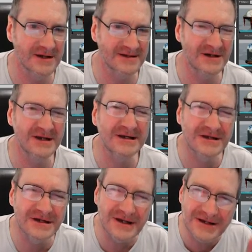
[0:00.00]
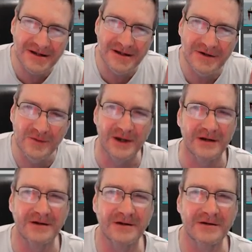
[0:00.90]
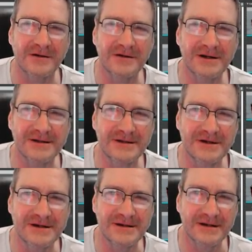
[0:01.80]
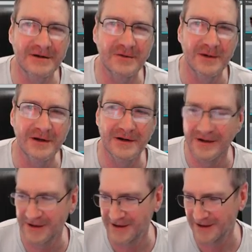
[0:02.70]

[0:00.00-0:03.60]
just a little bit. Just a little bit.